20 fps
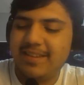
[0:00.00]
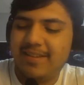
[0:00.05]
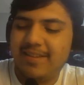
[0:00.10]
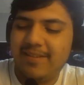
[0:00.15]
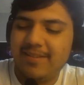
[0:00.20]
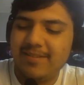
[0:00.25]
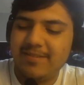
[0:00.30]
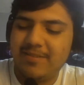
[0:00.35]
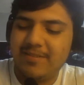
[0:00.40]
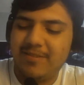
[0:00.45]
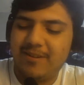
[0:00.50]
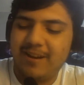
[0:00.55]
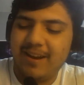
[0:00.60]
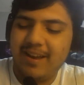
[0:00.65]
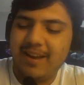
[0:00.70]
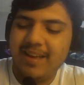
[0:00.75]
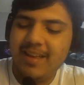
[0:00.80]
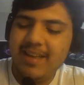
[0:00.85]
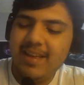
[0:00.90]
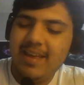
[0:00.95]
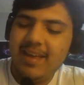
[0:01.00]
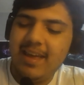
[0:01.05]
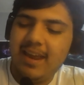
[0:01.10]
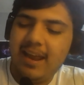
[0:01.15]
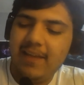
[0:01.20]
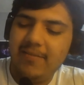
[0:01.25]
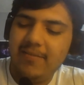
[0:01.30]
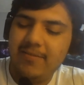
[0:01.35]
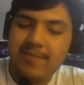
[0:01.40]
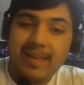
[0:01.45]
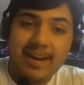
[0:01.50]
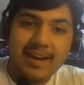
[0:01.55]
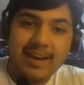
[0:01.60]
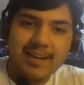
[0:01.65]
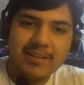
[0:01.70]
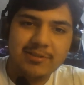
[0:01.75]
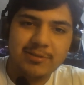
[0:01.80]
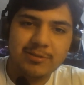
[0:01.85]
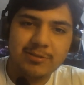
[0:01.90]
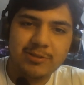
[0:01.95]
territory. And after that
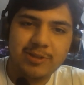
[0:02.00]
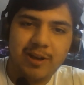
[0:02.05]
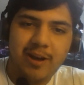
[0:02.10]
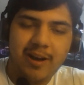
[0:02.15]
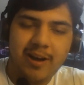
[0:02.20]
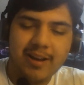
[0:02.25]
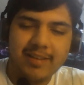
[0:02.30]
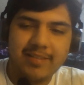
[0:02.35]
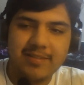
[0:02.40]
initial shock,